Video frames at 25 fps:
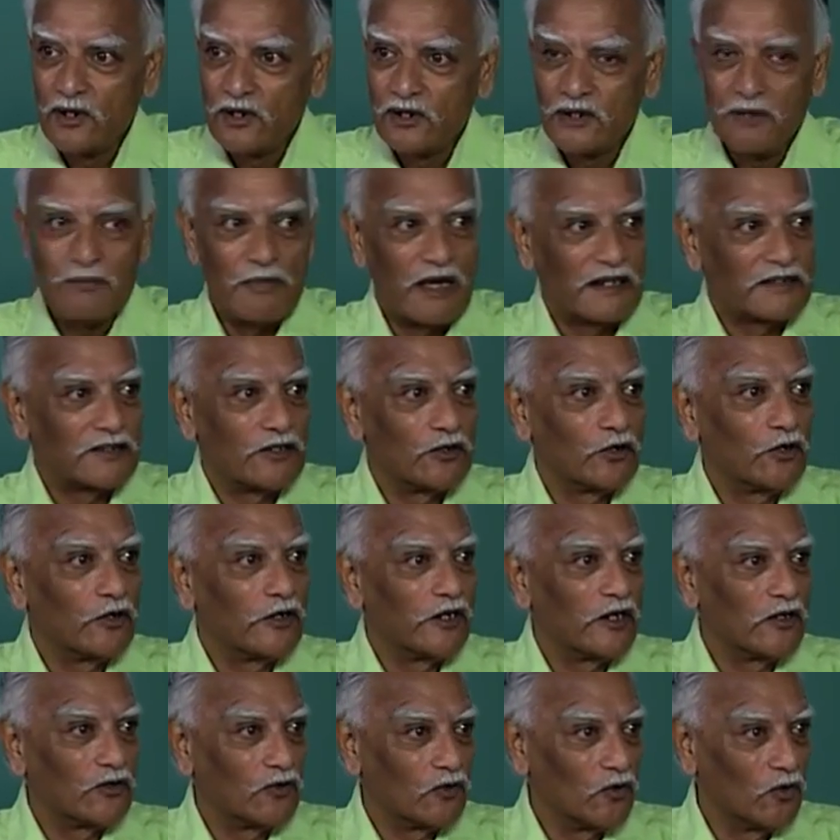the
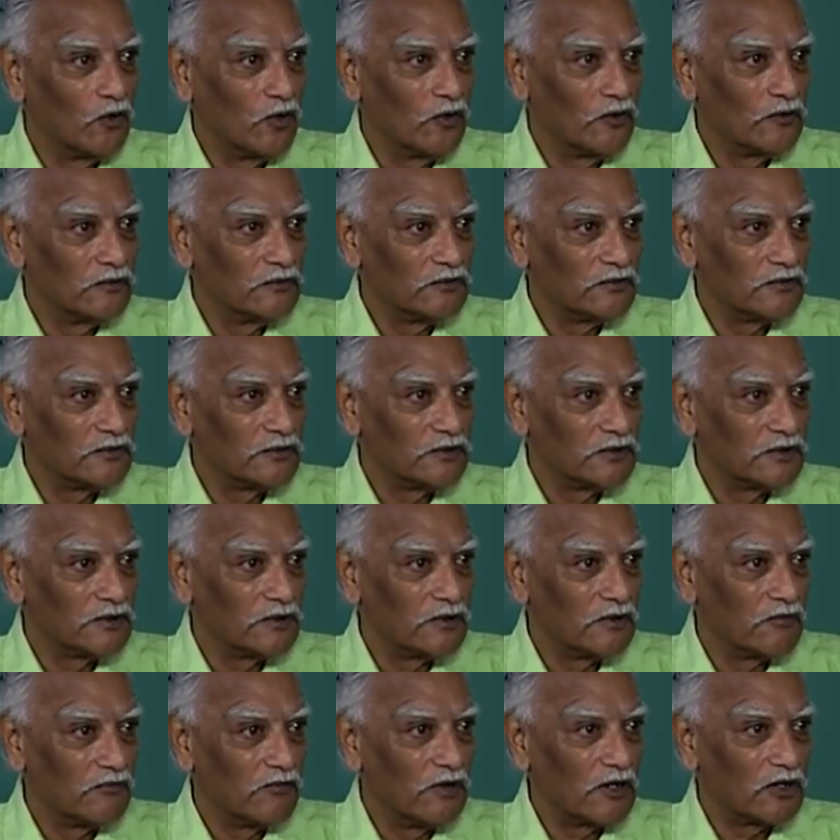Macedonian rule,
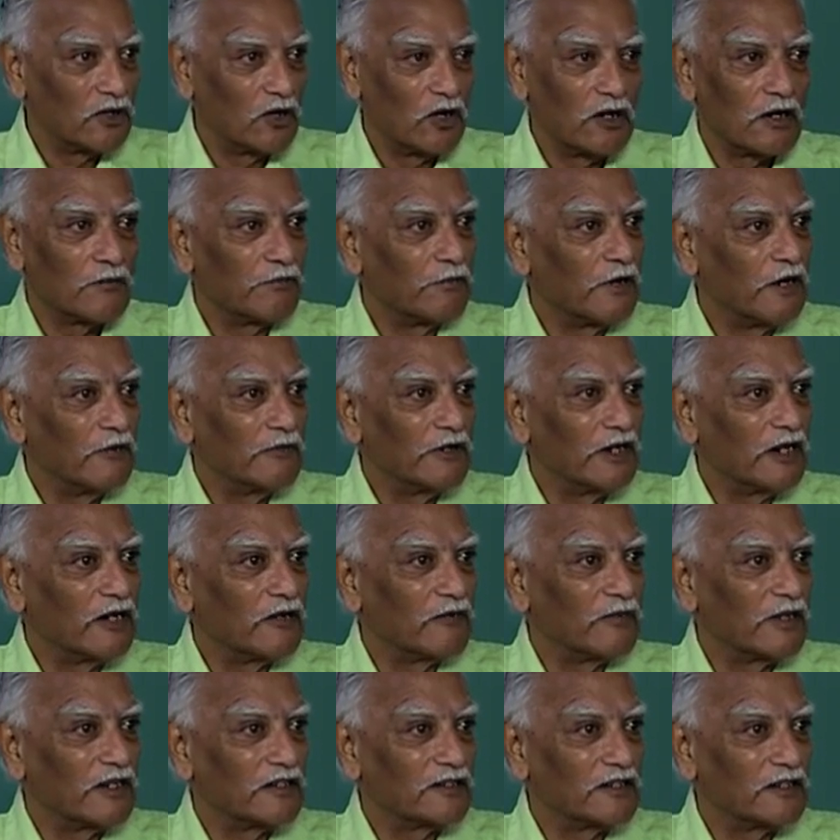but on a
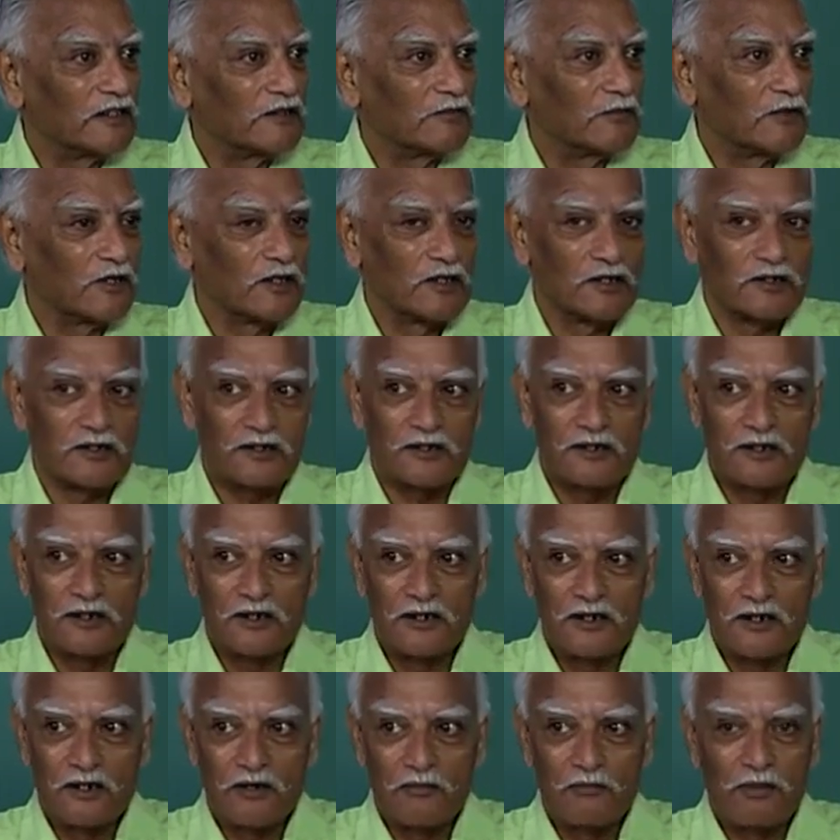permanent basis, because
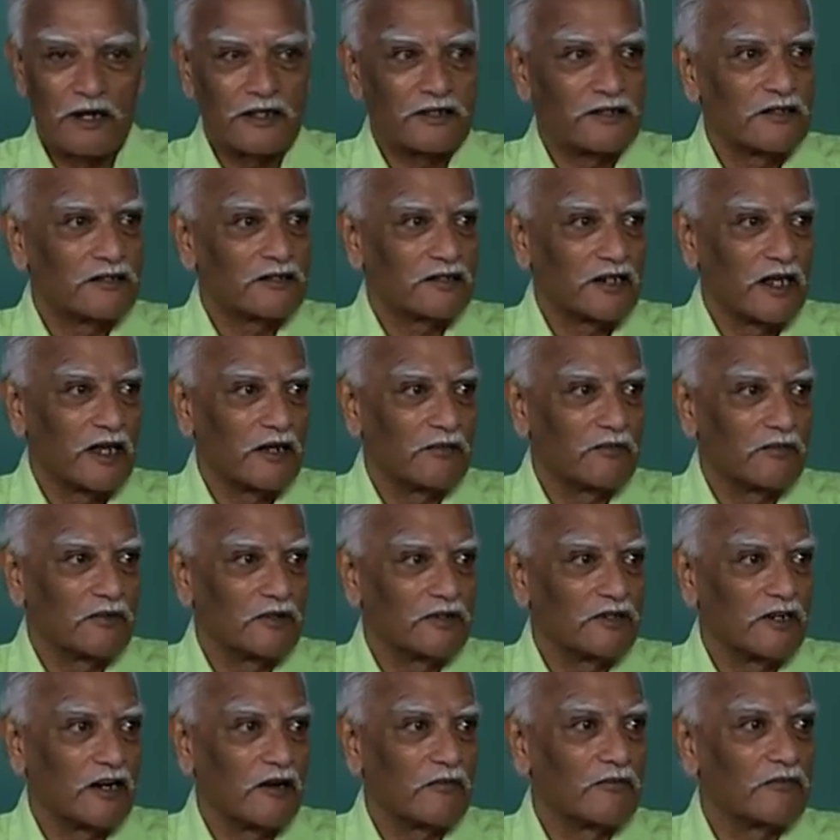by this time
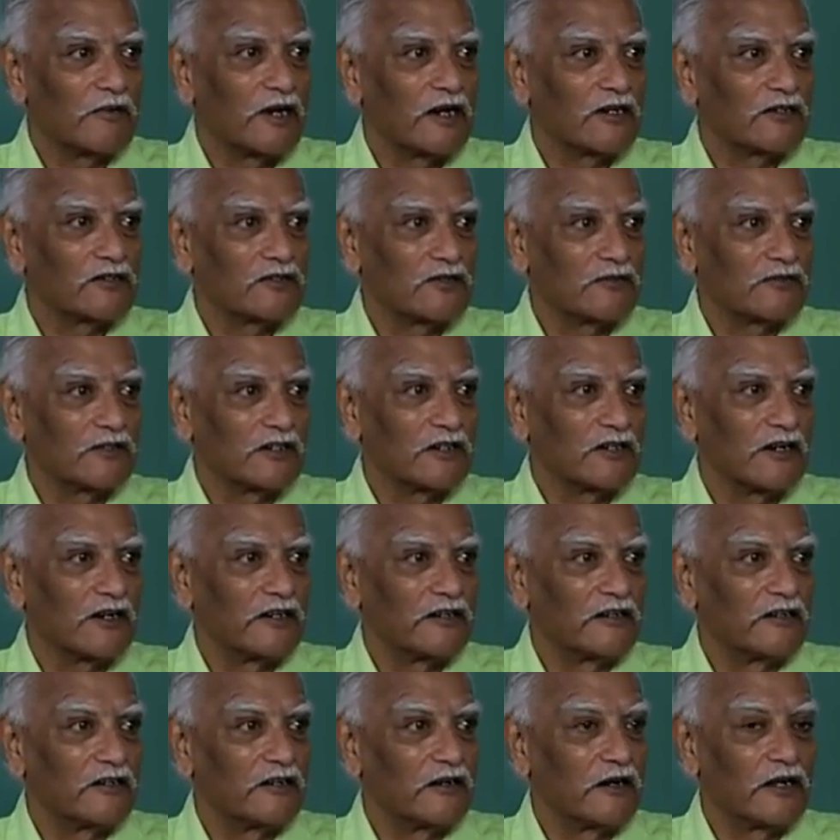the remnants of the
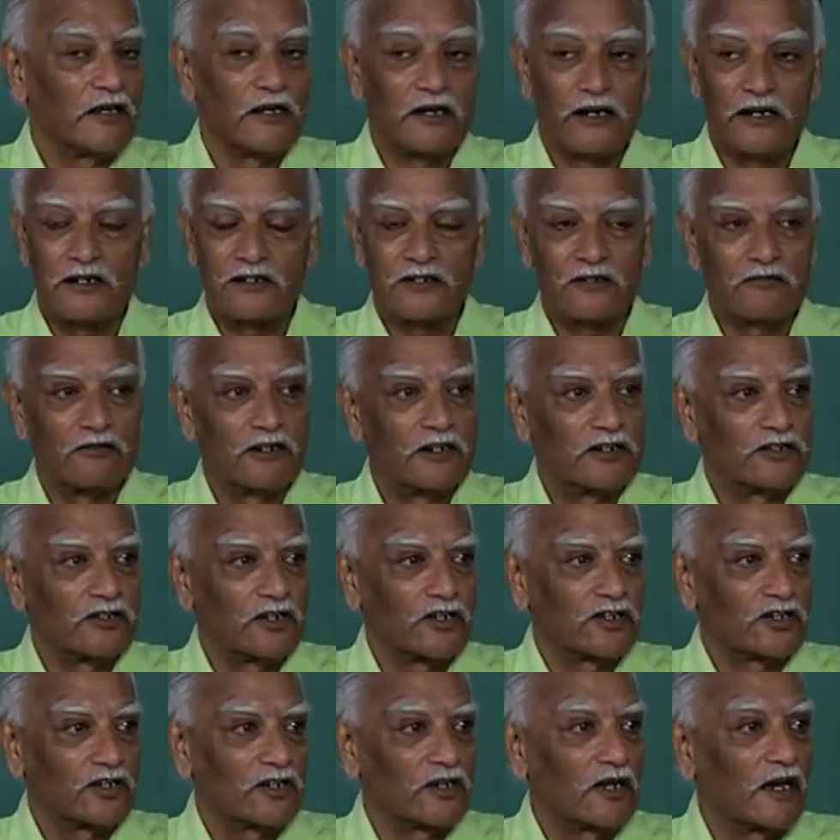great Greek
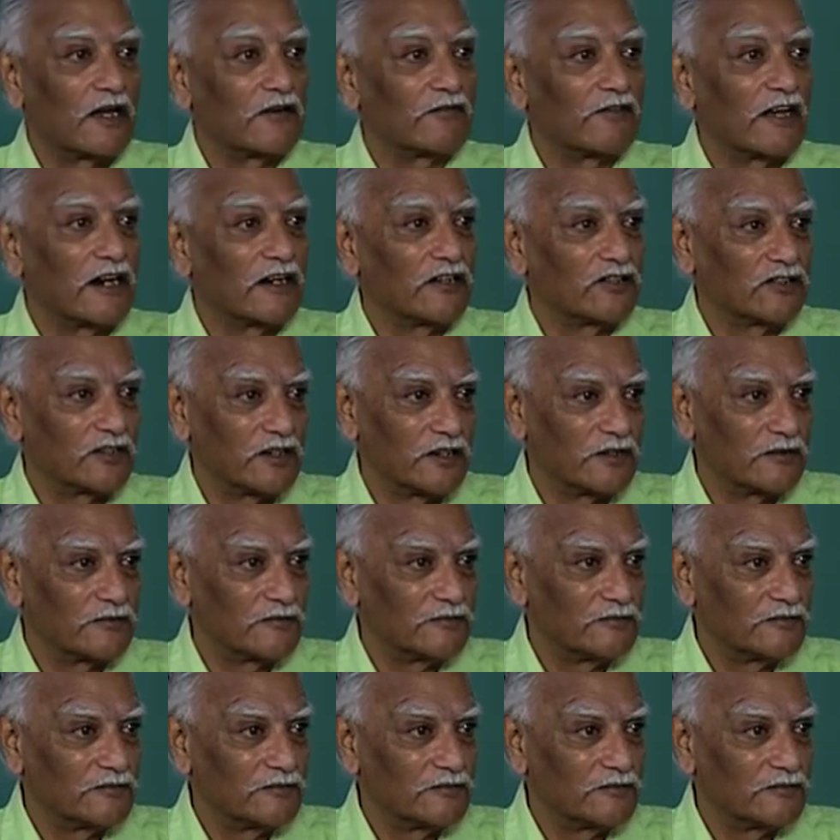civilization are vanishing.